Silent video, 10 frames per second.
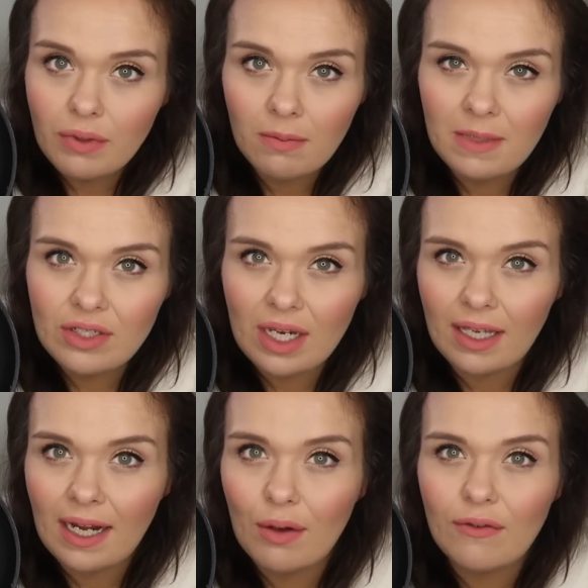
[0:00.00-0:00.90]
recommend
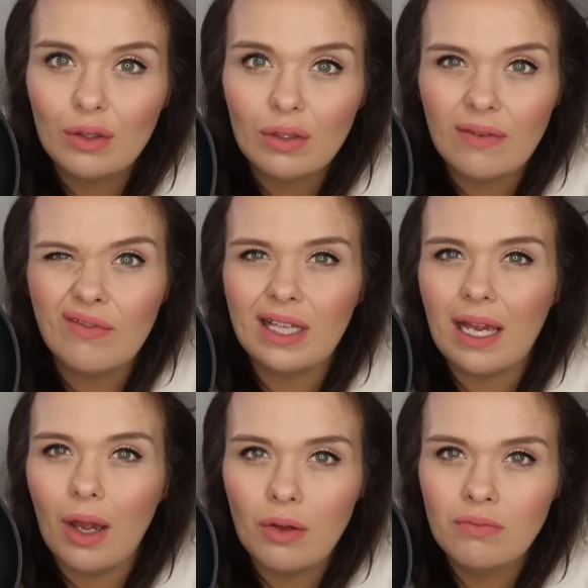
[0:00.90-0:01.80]
checking out if you're looking for
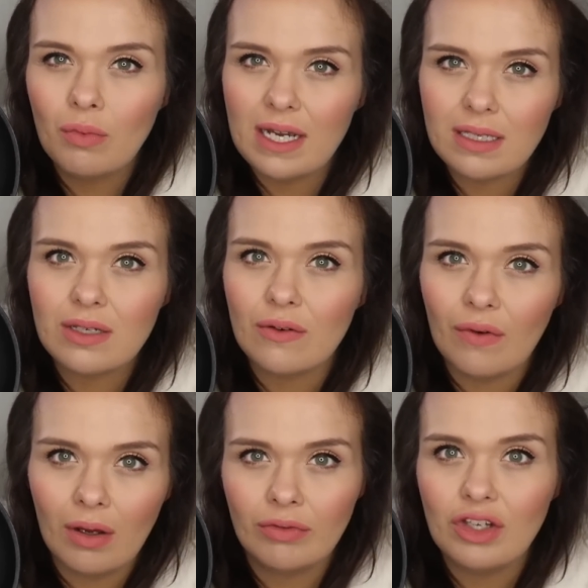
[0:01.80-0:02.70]
like homeware
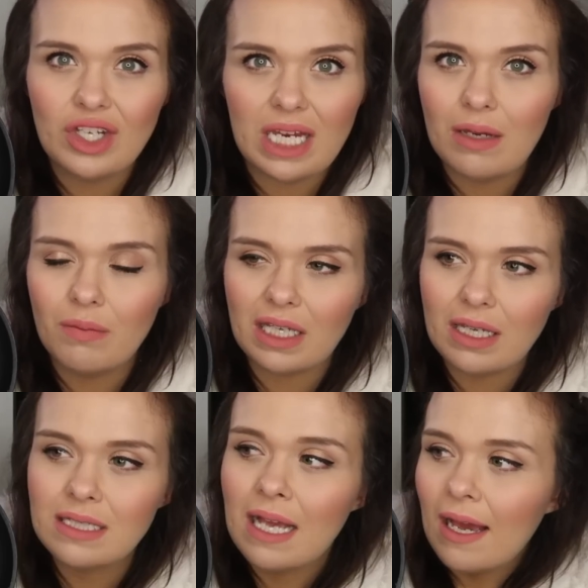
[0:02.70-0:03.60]
stuff on the cheap,
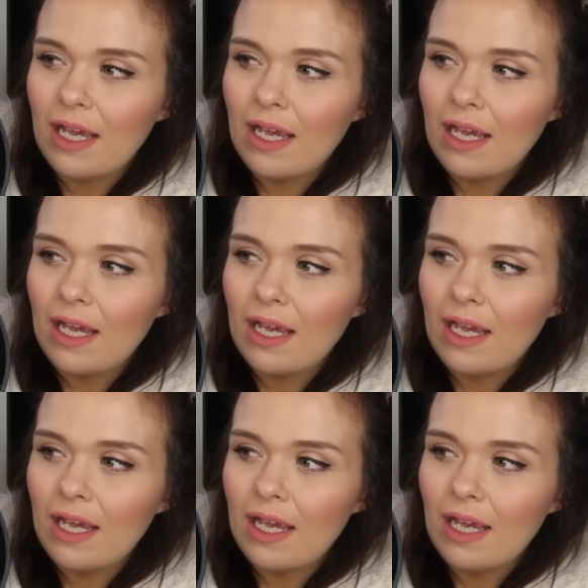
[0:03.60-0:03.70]
because